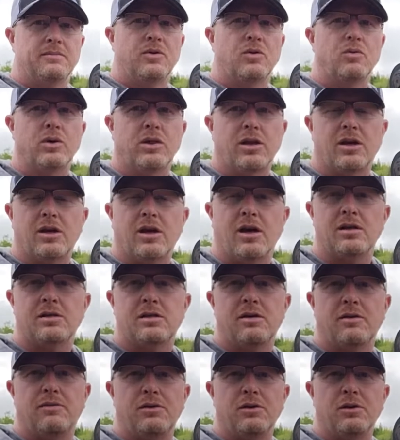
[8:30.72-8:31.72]
With the
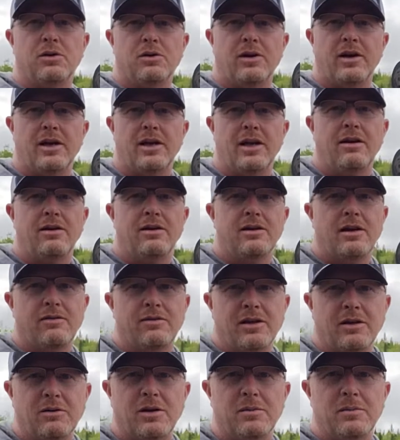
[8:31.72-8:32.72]
cost of fuel right now, you
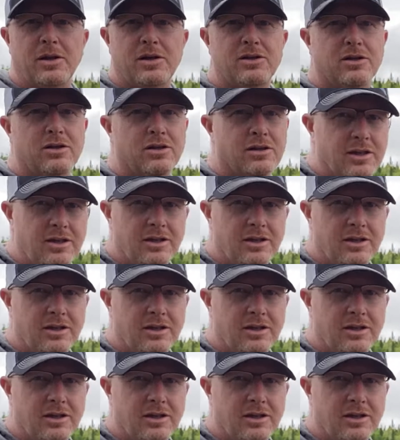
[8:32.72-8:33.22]
definitely want to make sure that